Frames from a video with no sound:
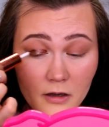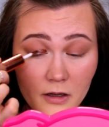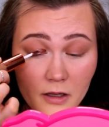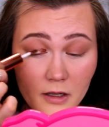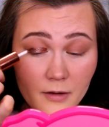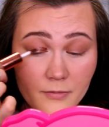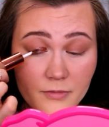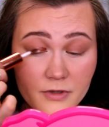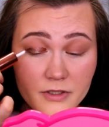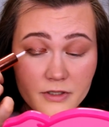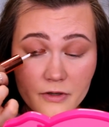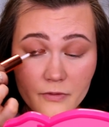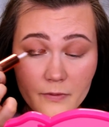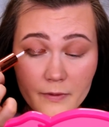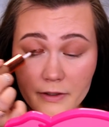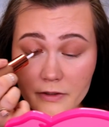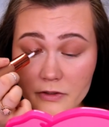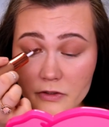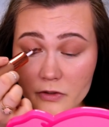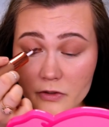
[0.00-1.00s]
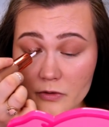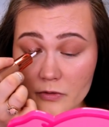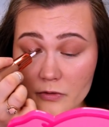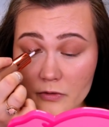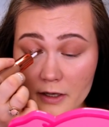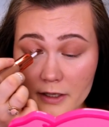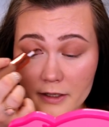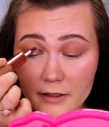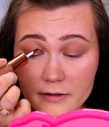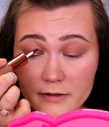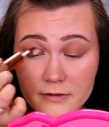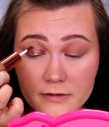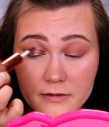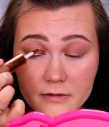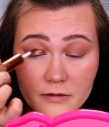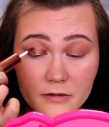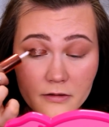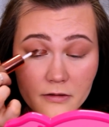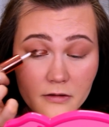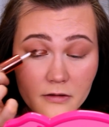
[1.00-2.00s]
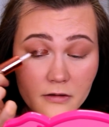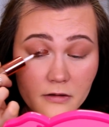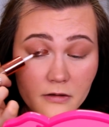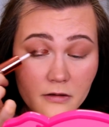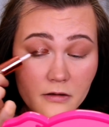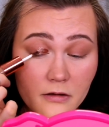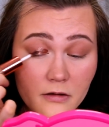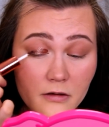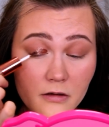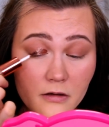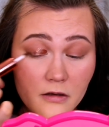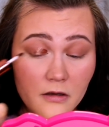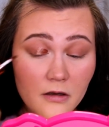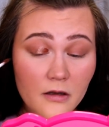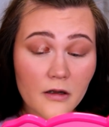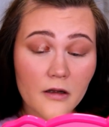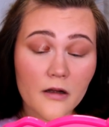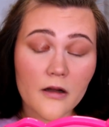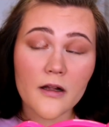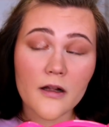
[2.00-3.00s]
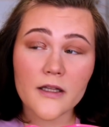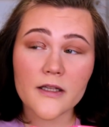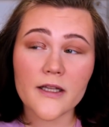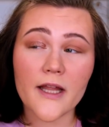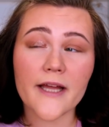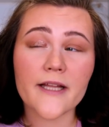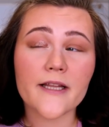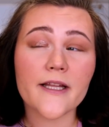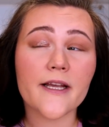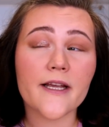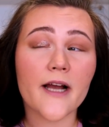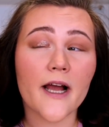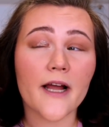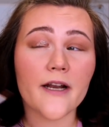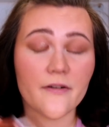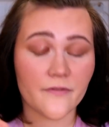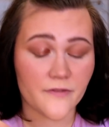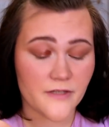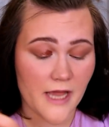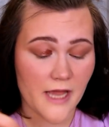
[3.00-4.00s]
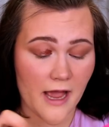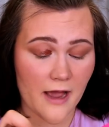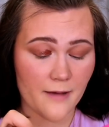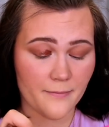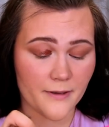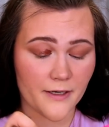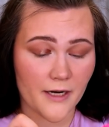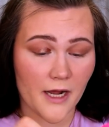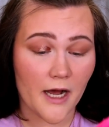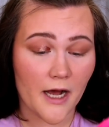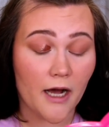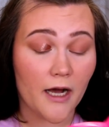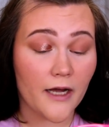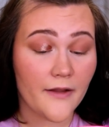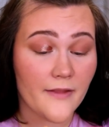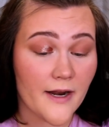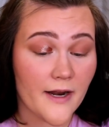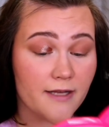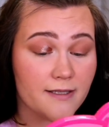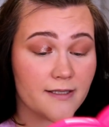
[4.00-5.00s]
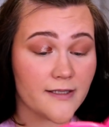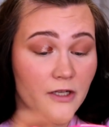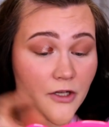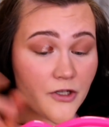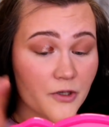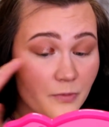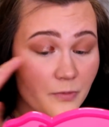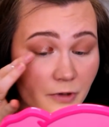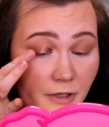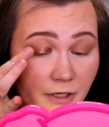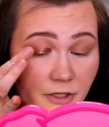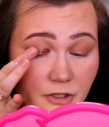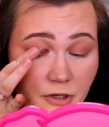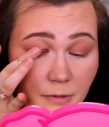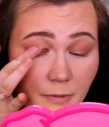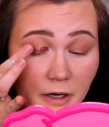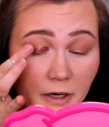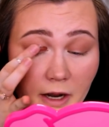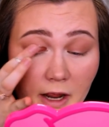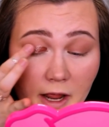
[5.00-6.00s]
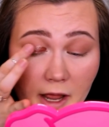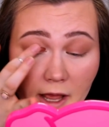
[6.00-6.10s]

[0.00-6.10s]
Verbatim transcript: and I'm just going to, I guess, lightly kind of tap it on. That has such a pretty shimmer.